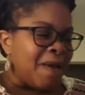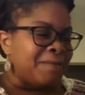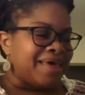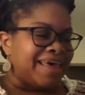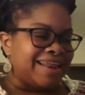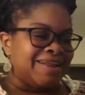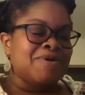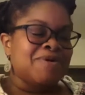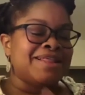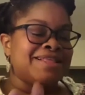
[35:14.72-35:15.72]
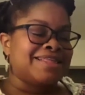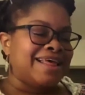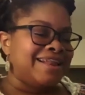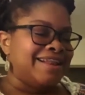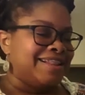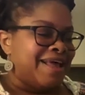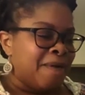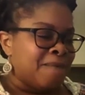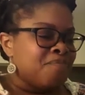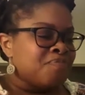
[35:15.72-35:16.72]
But we'll get into that another
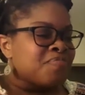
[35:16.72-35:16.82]
time.